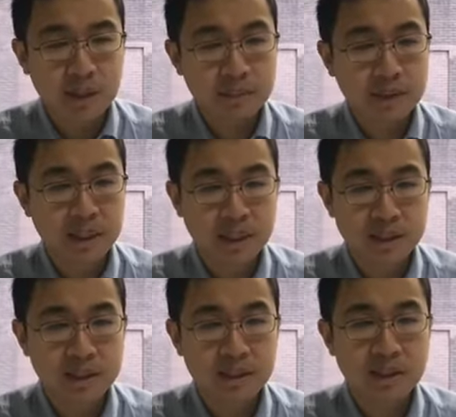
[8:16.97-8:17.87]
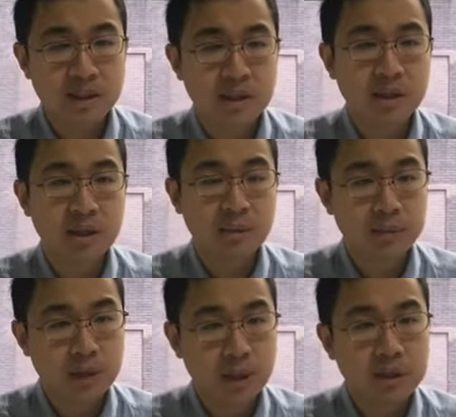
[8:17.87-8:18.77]
please come to
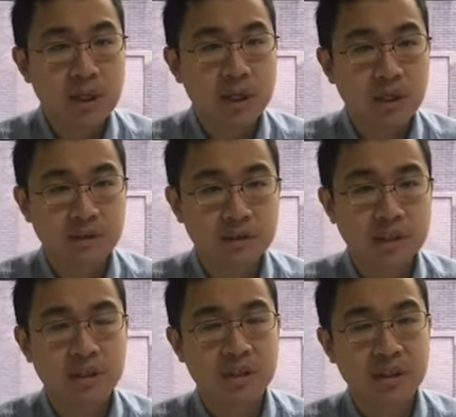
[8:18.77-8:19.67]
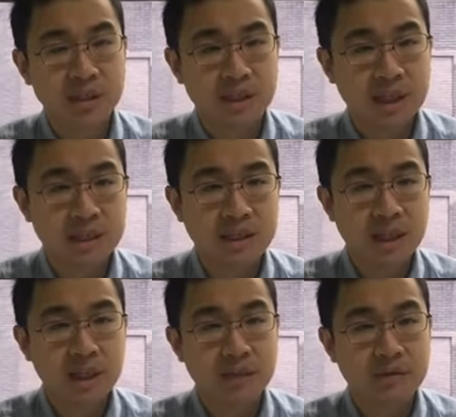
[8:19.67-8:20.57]
our law office to discuss
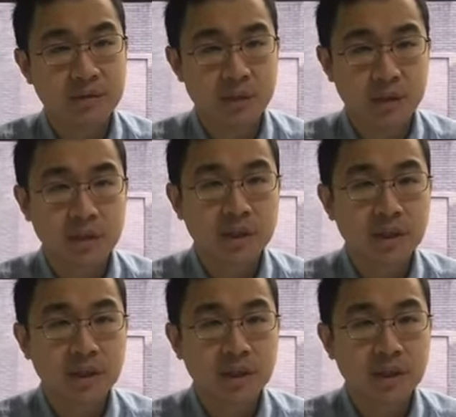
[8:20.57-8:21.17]
any further